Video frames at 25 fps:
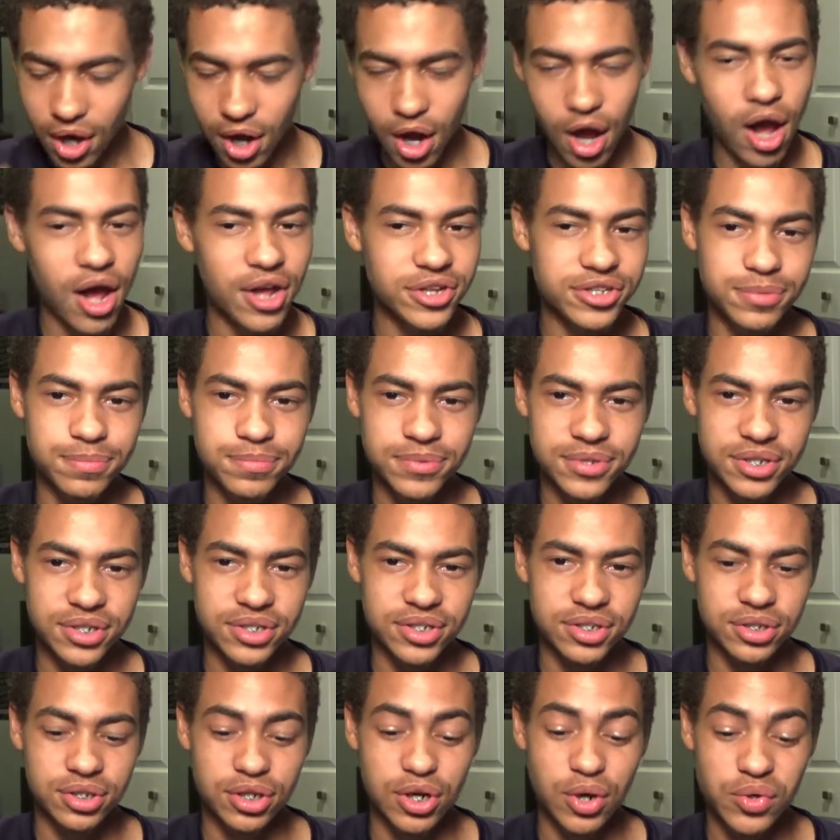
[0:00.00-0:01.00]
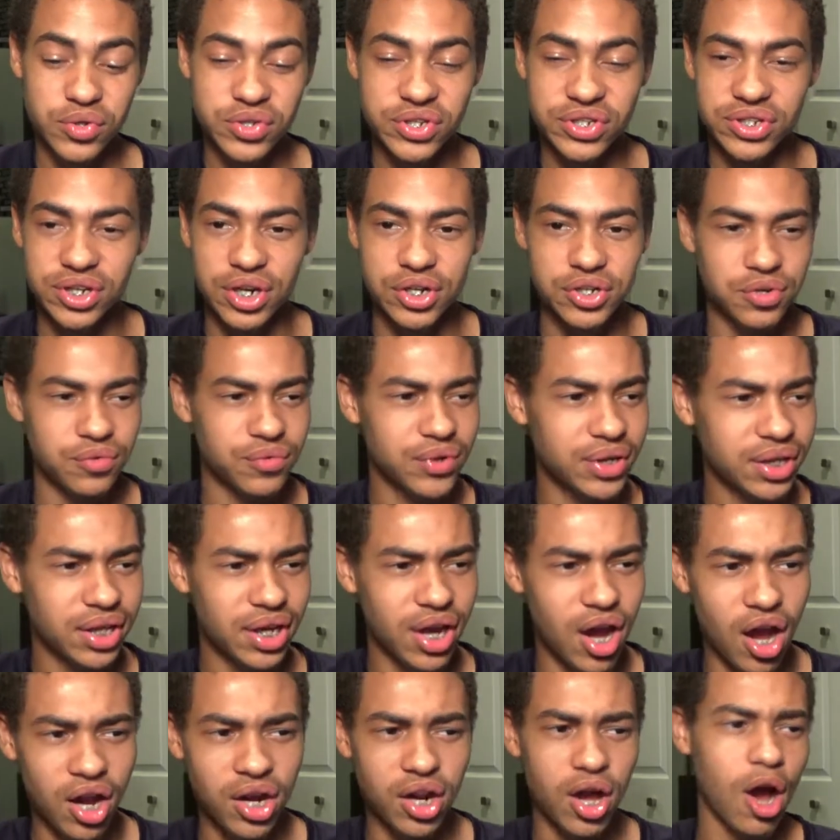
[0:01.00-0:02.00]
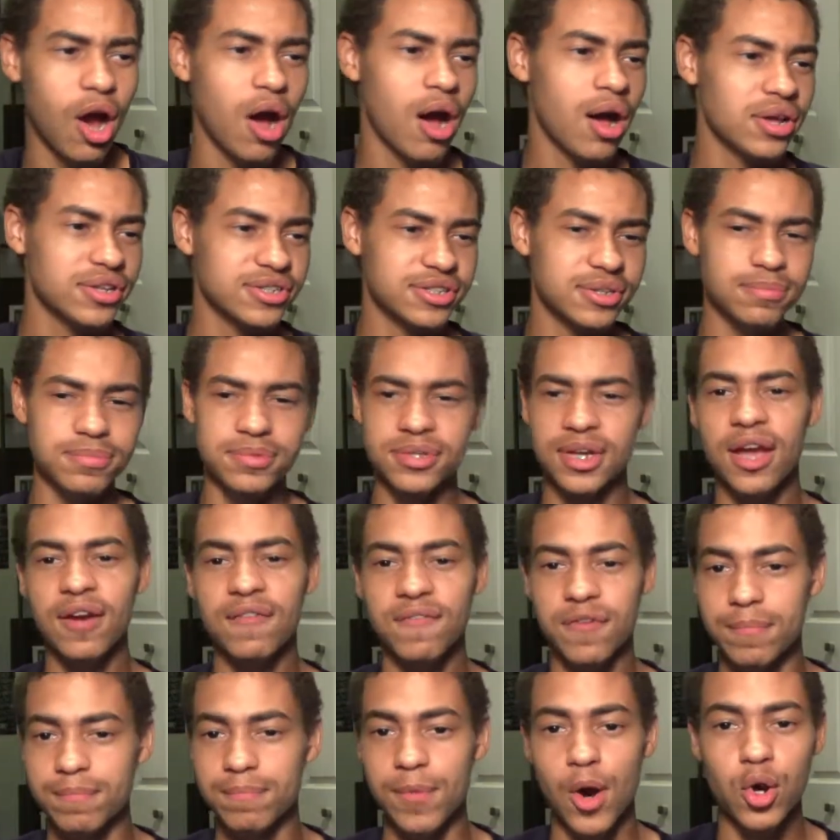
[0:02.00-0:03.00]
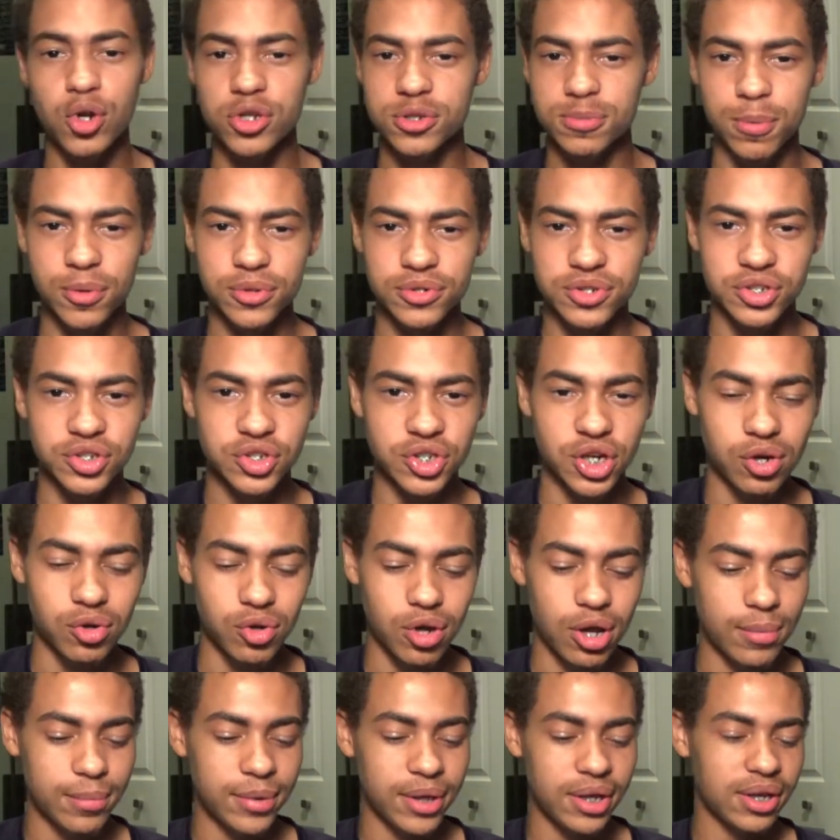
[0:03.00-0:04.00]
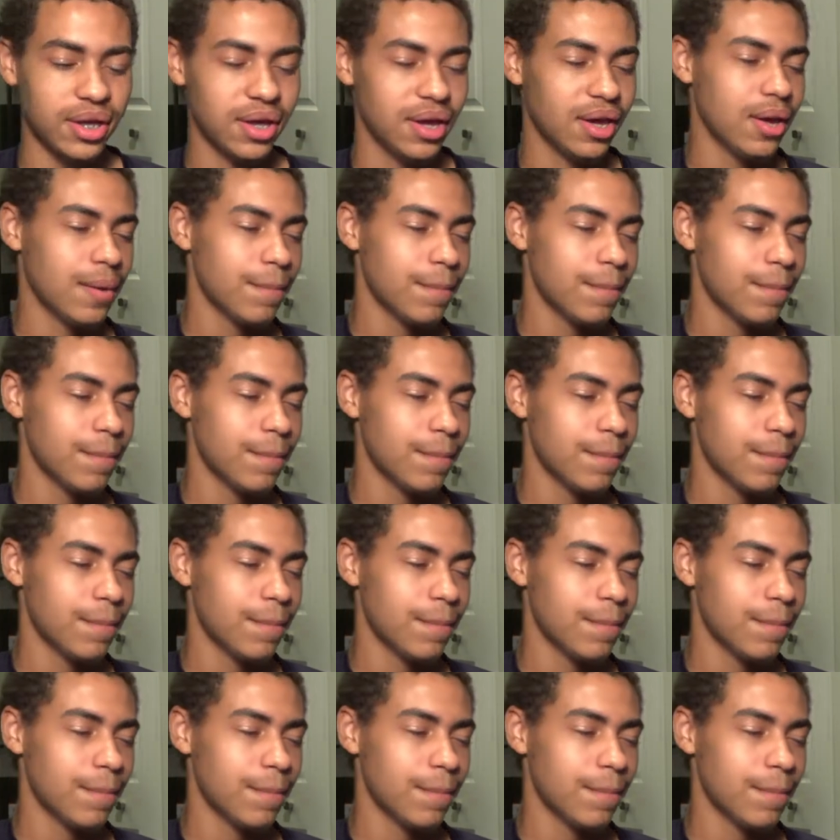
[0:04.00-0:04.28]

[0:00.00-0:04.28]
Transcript: awesome Coke 600. Really, an awesome day for motorsports in general. I mean,